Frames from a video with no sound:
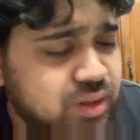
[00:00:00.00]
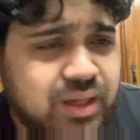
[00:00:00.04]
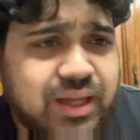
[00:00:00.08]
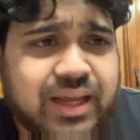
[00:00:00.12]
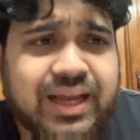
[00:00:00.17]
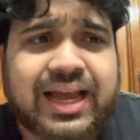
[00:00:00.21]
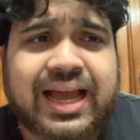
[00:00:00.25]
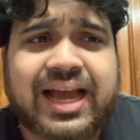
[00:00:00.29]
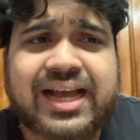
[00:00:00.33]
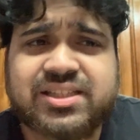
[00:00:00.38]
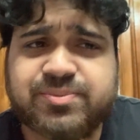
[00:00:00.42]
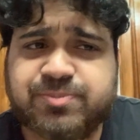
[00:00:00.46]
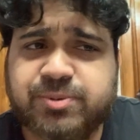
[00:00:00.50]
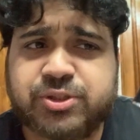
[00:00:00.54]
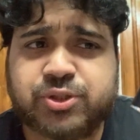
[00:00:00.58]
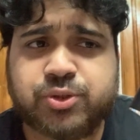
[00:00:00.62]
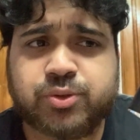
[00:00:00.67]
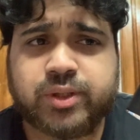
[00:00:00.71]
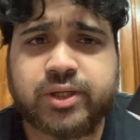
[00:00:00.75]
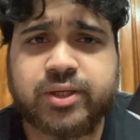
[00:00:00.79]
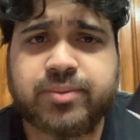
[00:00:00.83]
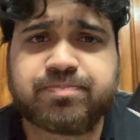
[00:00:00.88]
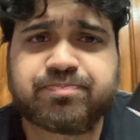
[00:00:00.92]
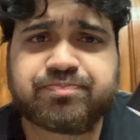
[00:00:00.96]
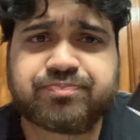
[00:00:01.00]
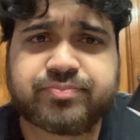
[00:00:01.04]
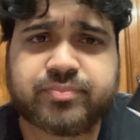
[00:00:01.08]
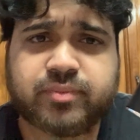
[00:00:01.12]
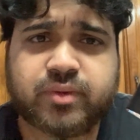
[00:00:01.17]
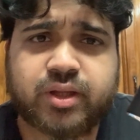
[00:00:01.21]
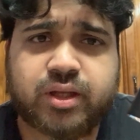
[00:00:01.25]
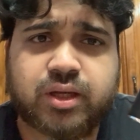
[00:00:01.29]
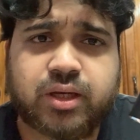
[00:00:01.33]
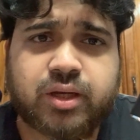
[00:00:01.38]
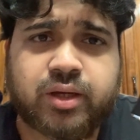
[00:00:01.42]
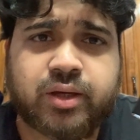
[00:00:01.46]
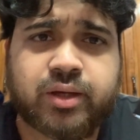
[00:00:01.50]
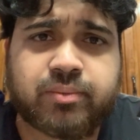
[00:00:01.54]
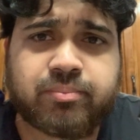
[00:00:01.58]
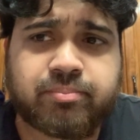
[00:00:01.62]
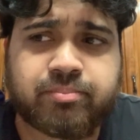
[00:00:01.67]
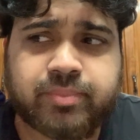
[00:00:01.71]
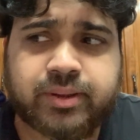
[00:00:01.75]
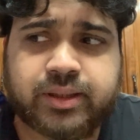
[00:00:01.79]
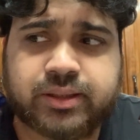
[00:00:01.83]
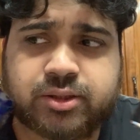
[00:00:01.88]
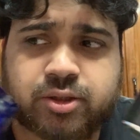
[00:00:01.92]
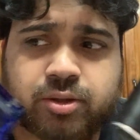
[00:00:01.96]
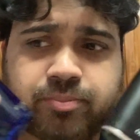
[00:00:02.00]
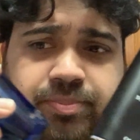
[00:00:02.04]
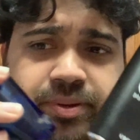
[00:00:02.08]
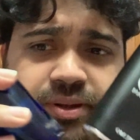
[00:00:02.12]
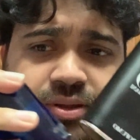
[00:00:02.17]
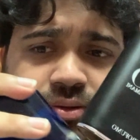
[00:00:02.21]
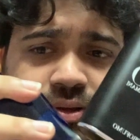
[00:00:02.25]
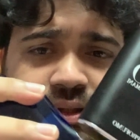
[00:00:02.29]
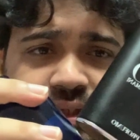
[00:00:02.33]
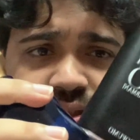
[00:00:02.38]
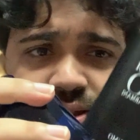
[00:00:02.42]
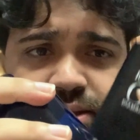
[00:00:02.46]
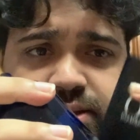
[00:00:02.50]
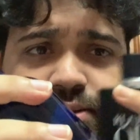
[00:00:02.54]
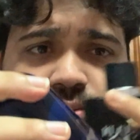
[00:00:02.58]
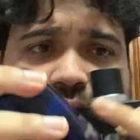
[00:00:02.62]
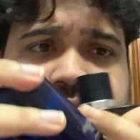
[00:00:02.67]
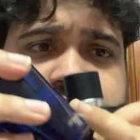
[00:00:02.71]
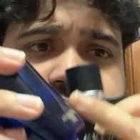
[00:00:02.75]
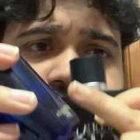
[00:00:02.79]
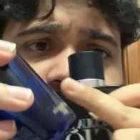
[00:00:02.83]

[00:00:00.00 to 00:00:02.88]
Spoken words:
has patchouli, but compared to this